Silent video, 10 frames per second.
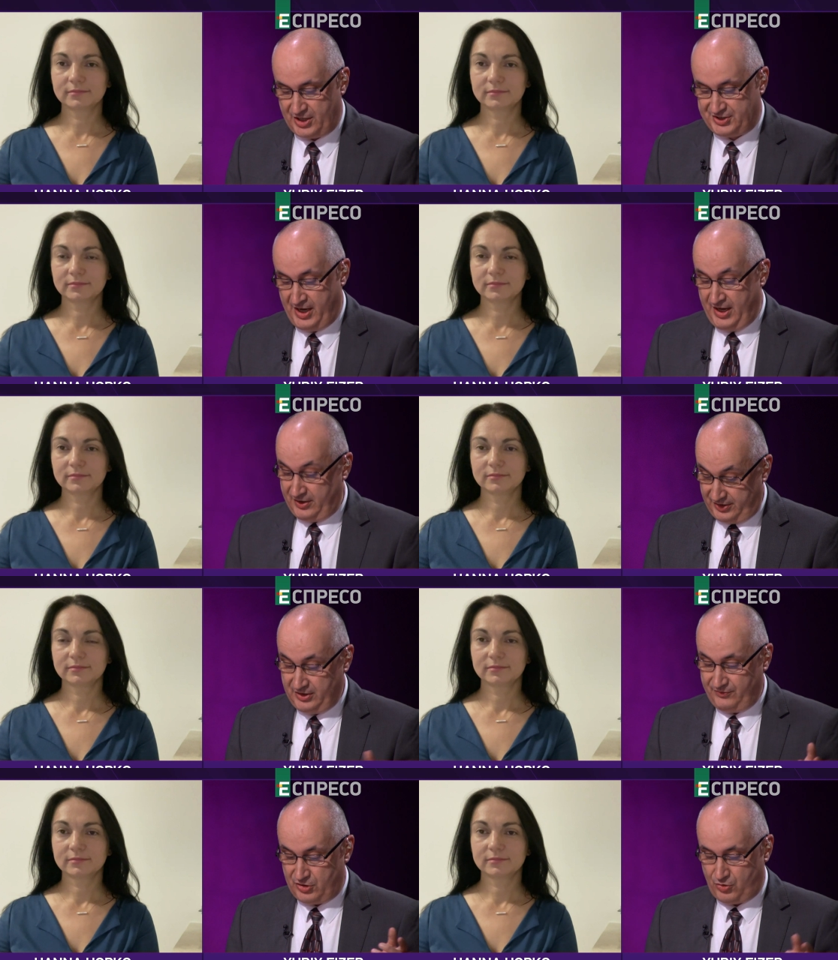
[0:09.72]
Speaker 1: Affairs
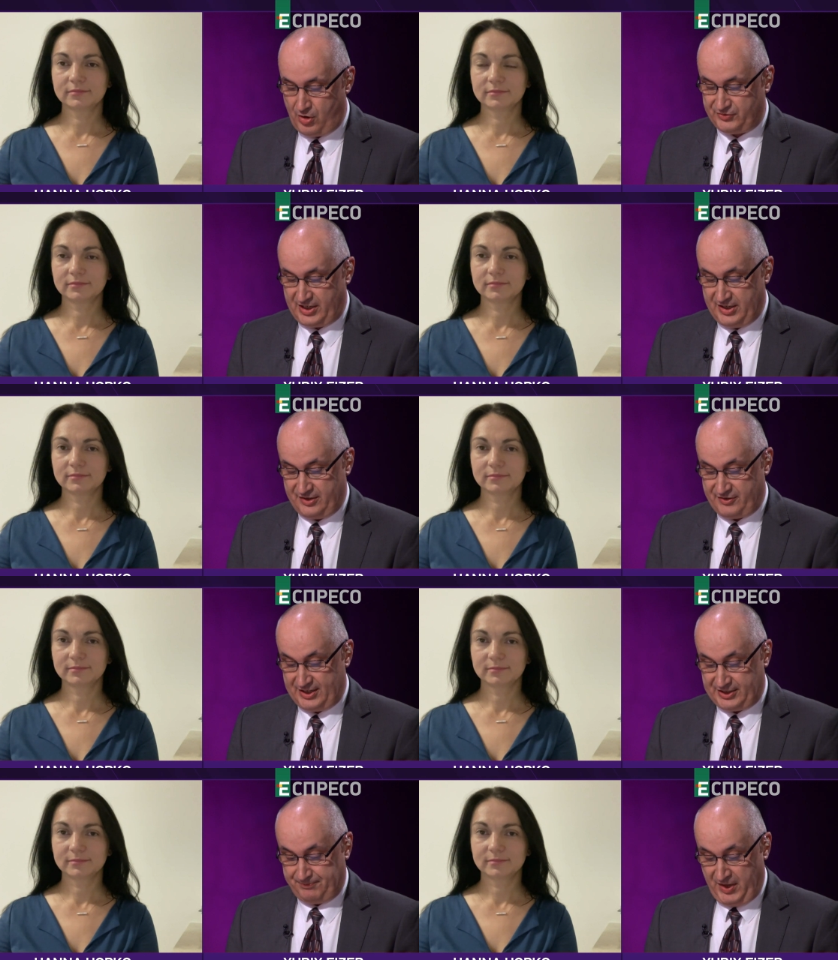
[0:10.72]
in Verkhovna
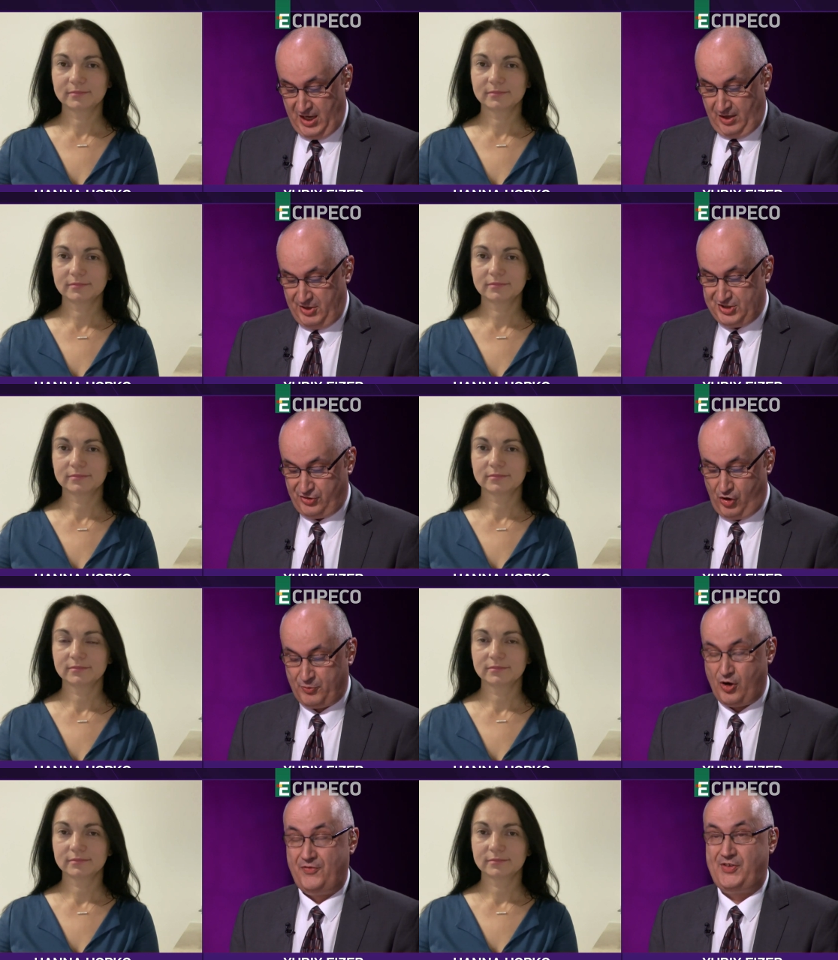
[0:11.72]
Rada.
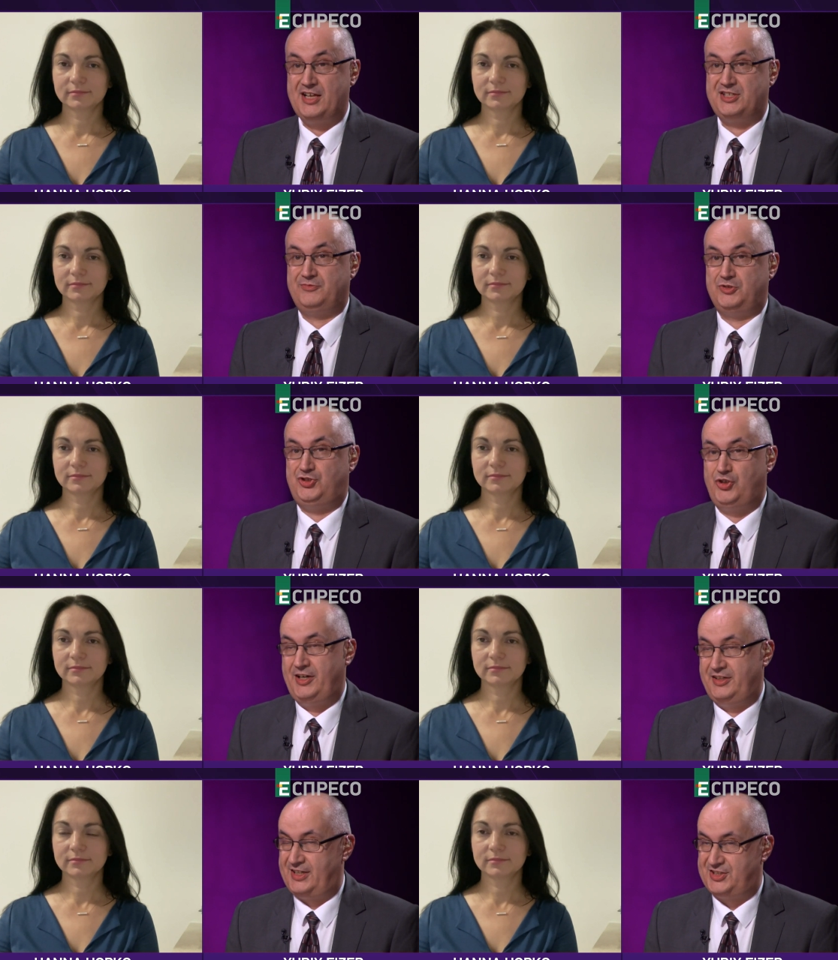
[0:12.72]
Mrs. Hopko, thanks for
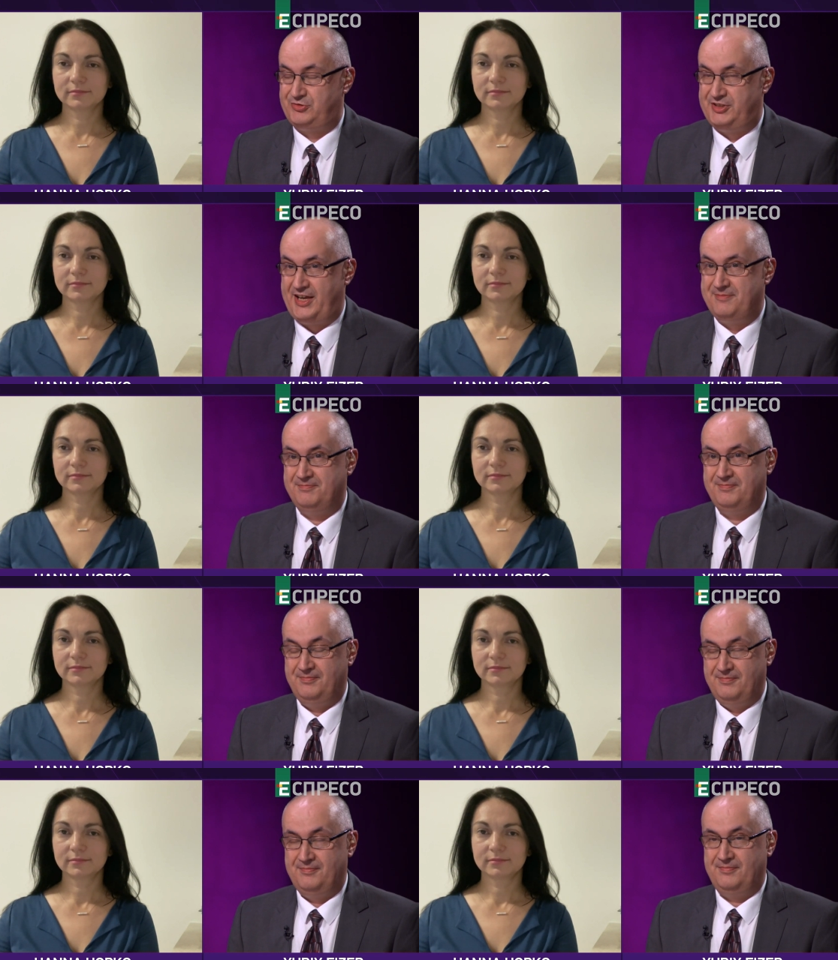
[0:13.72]
joining us today.
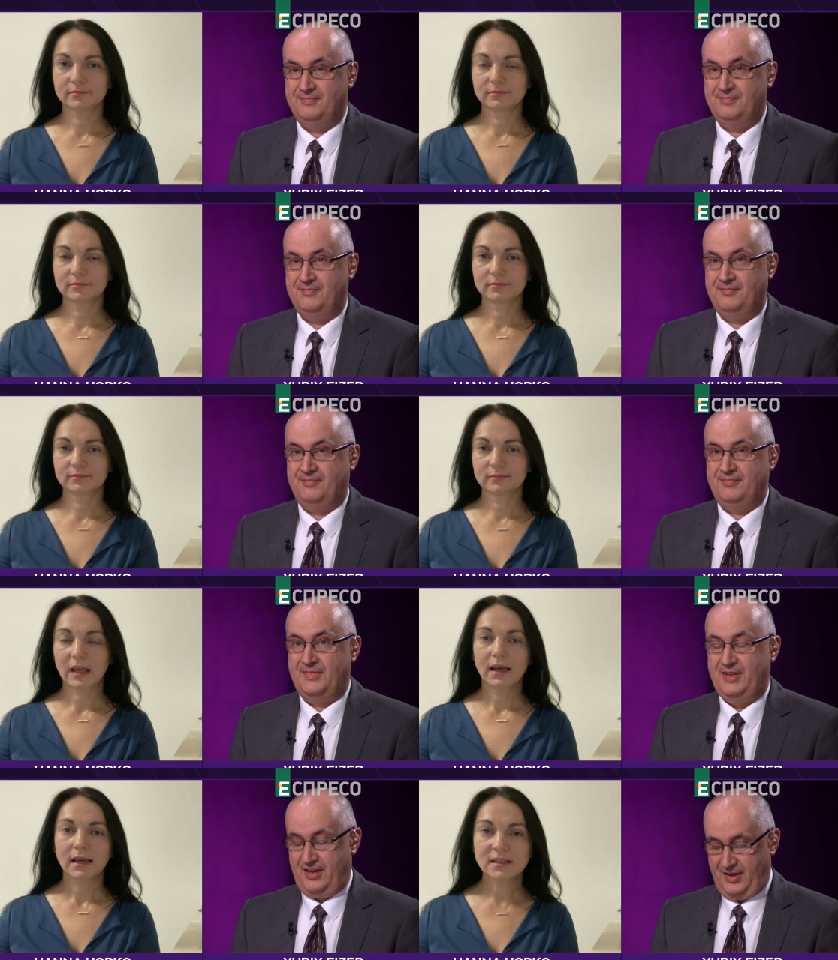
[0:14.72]

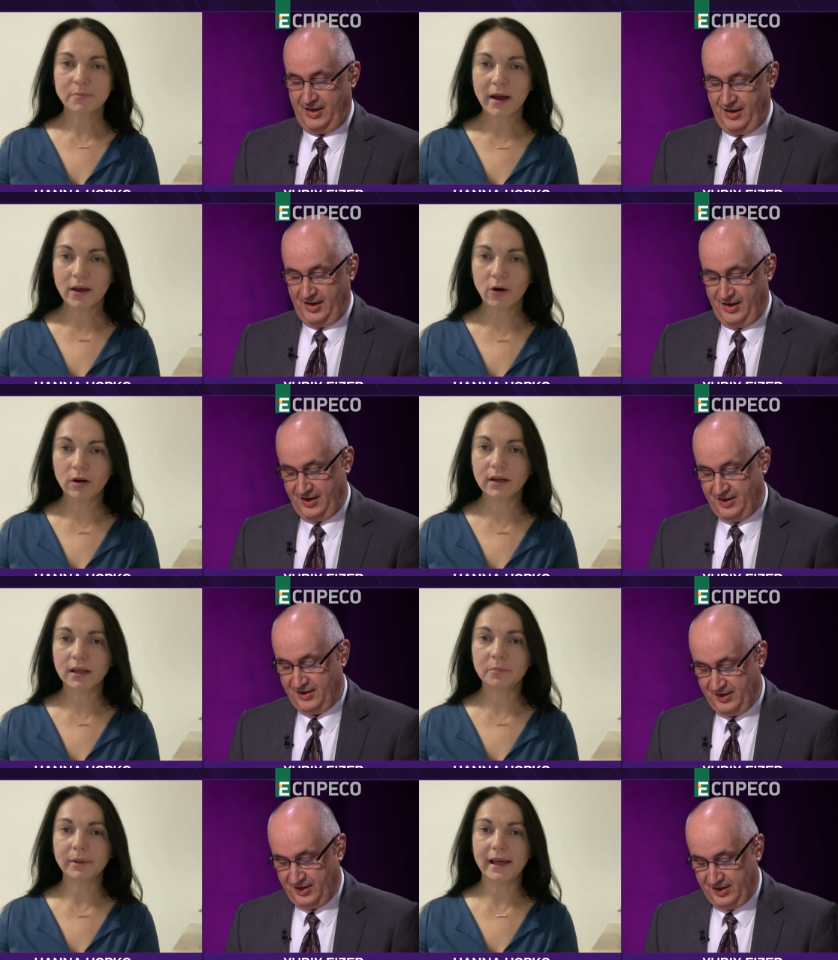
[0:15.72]
Speaker 2: It's my honor and
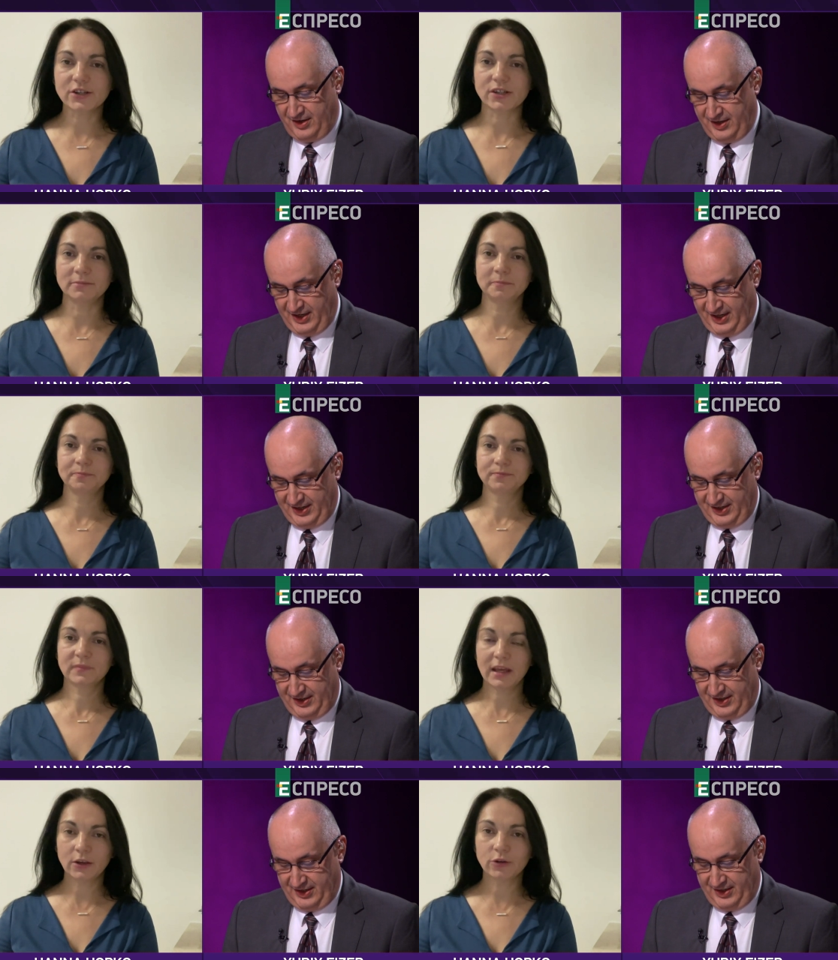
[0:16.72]
pleasure. Thank
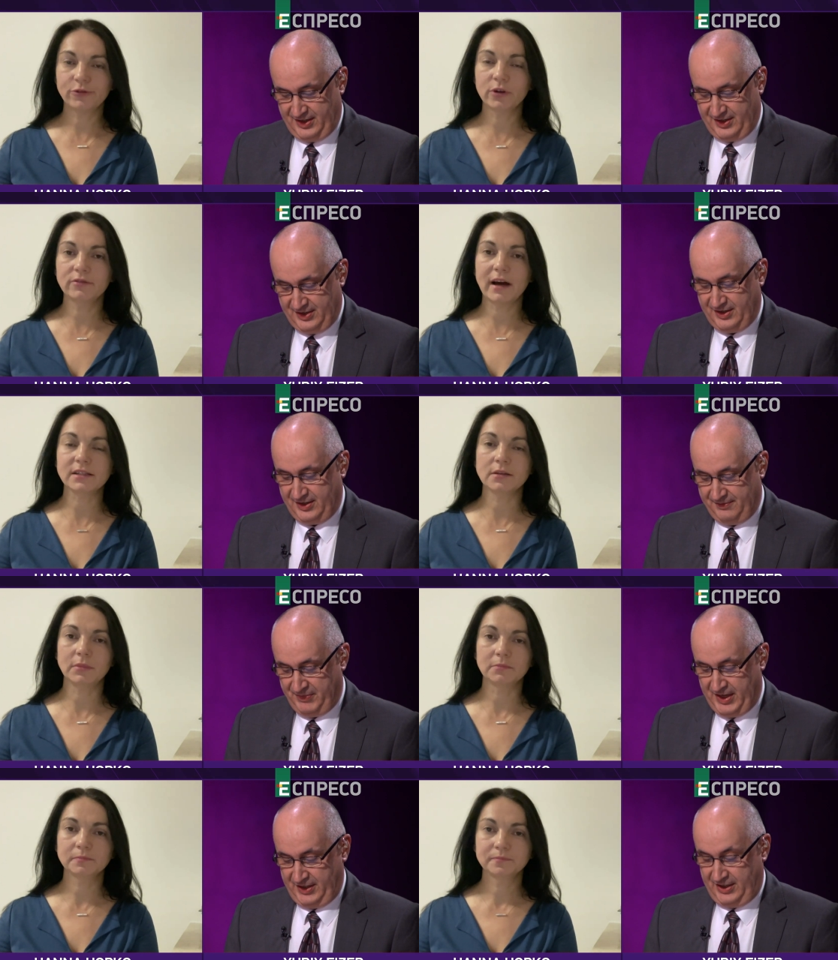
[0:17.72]
you for inviting me.
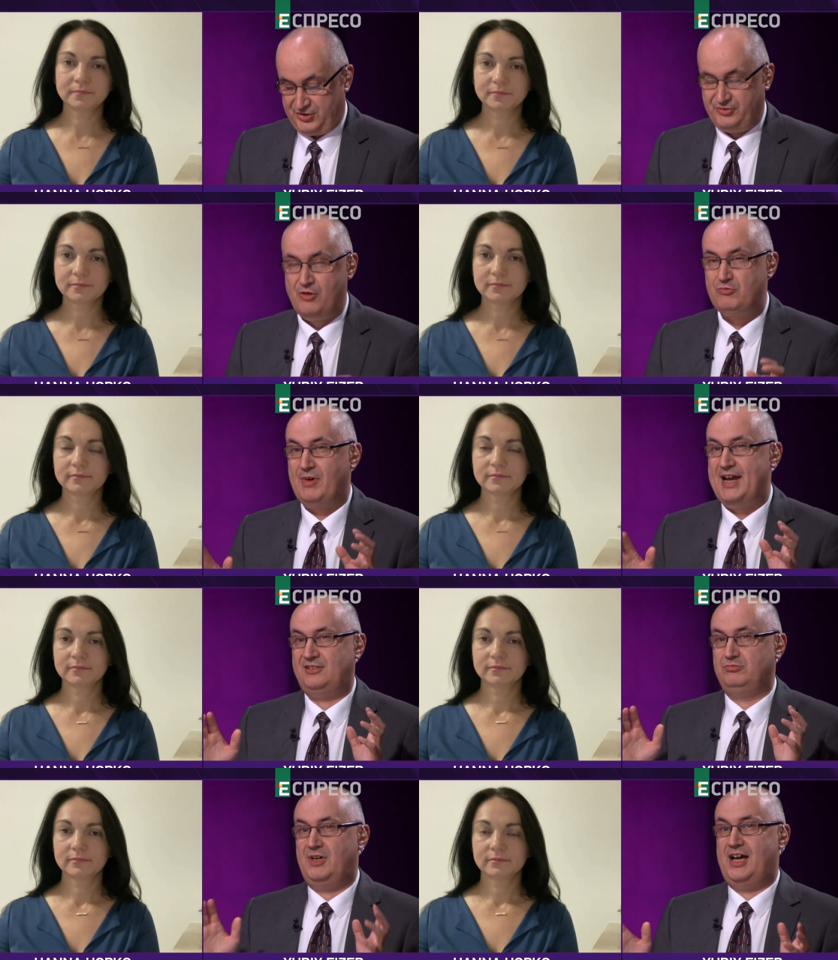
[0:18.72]
Speaker 1: You know
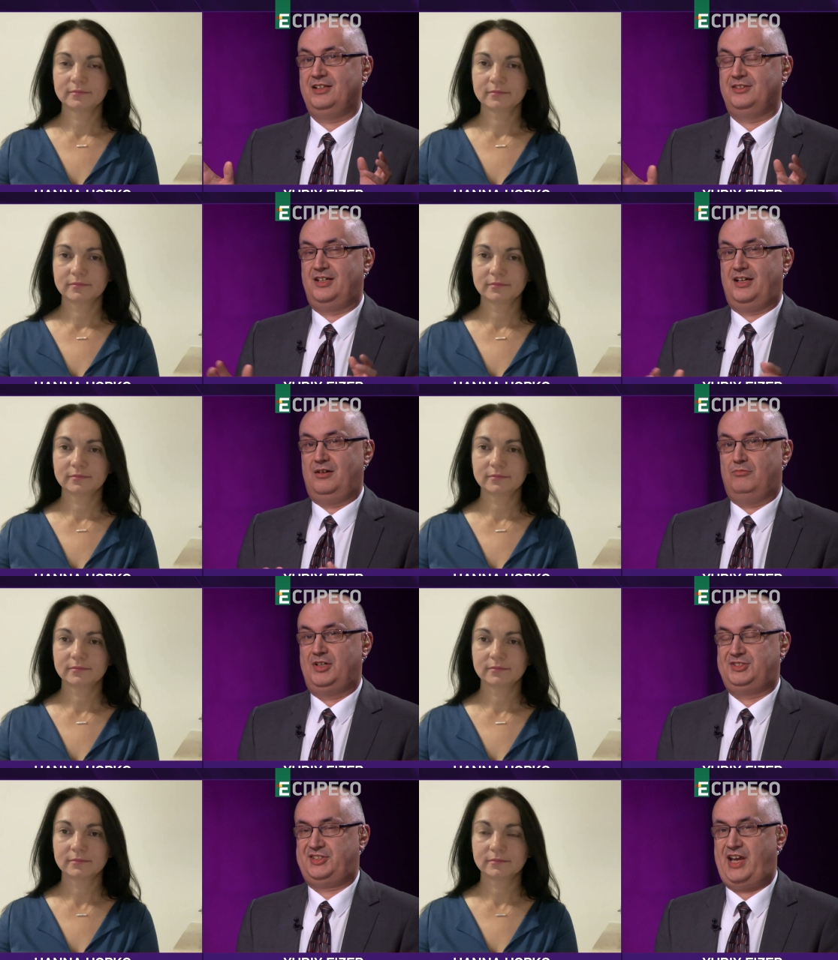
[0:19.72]
quite well
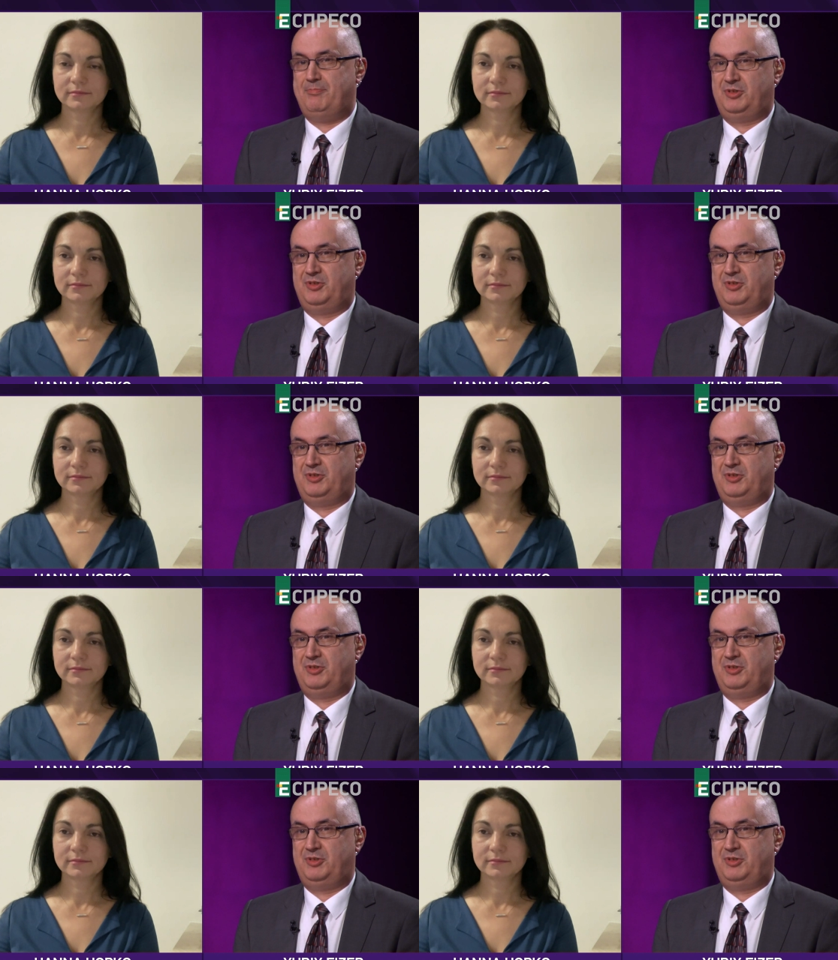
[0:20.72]
what's